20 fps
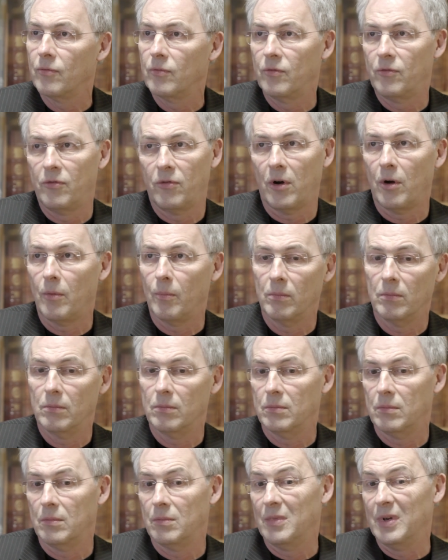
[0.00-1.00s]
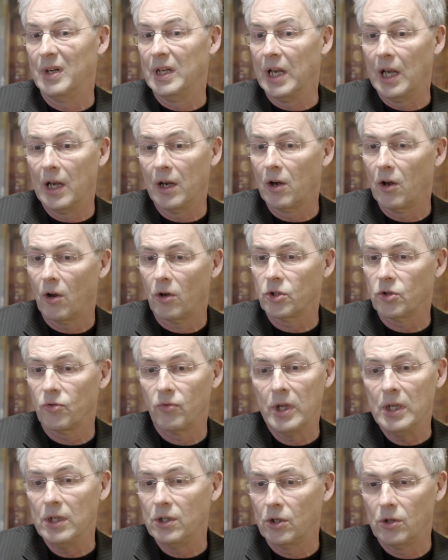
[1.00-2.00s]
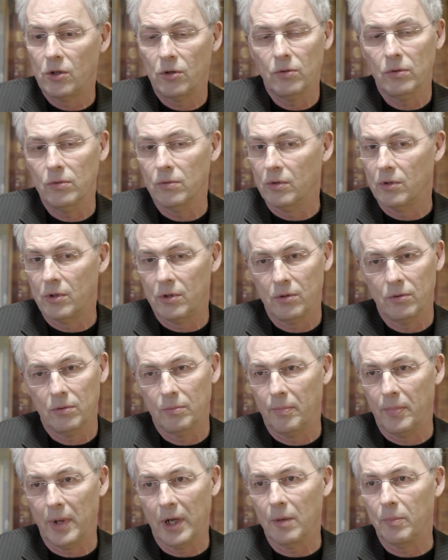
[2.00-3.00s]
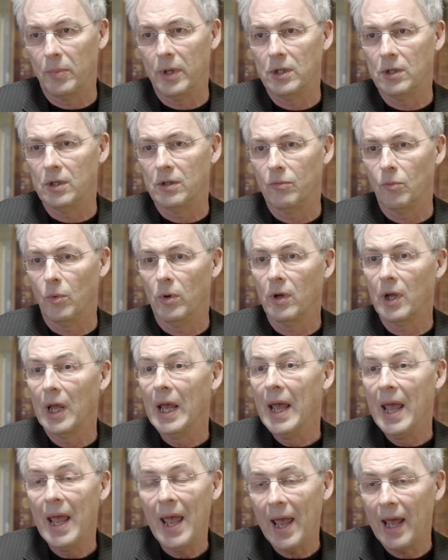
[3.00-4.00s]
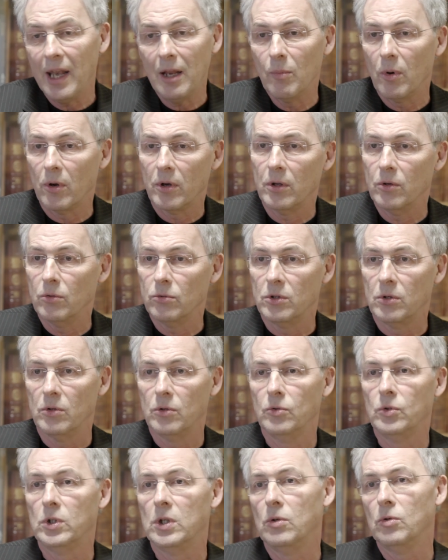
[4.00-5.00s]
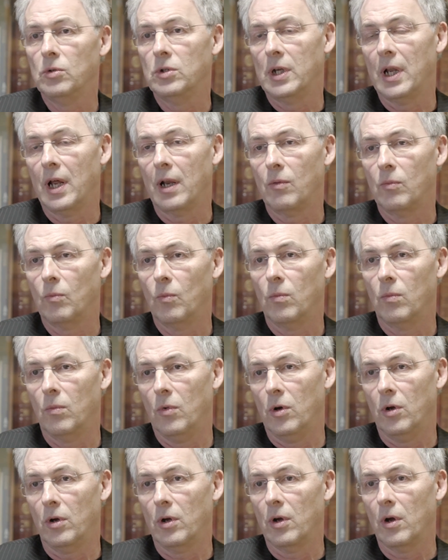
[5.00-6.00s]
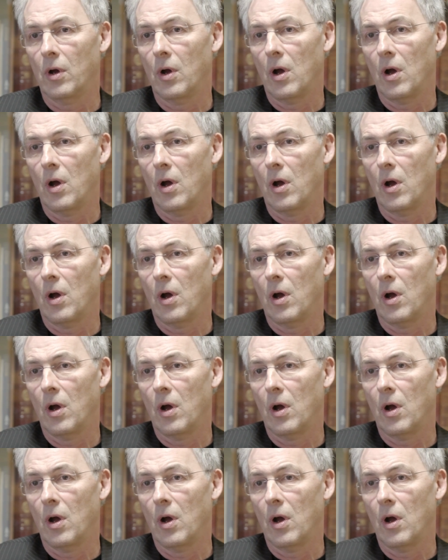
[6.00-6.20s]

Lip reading: from little glossaries to bigger pieces of work, anybody who's done work